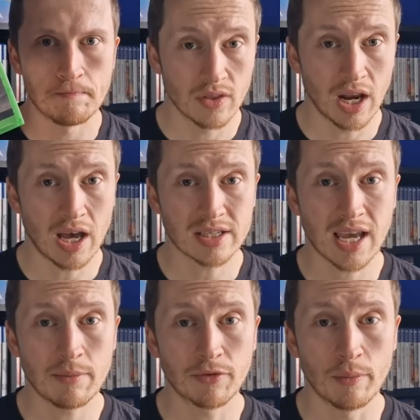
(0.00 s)
The last
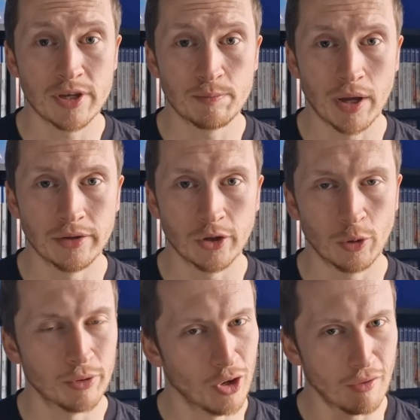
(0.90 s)
game from this bundle,
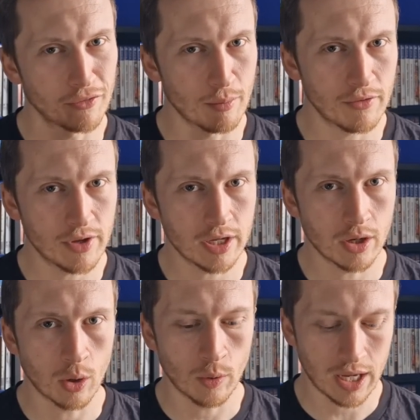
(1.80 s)
but not from the
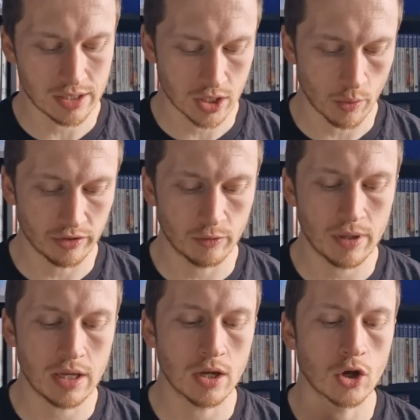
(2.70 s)
video, is going to
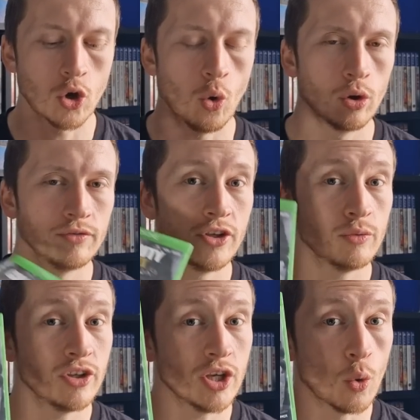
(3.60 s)
be Call of
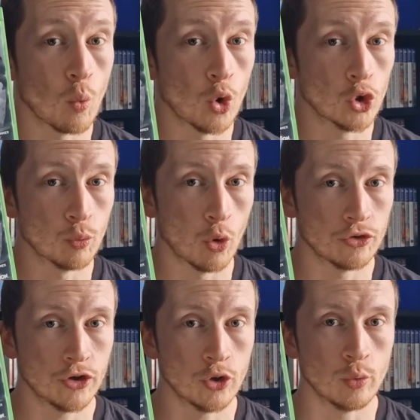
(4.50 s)
Duty World War
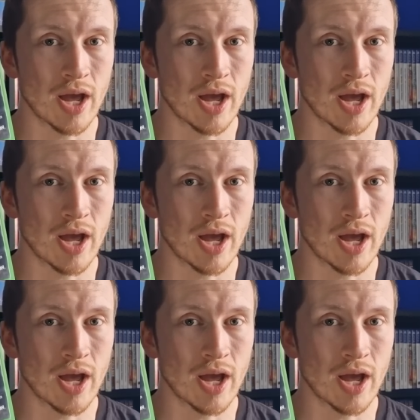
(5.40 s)
two.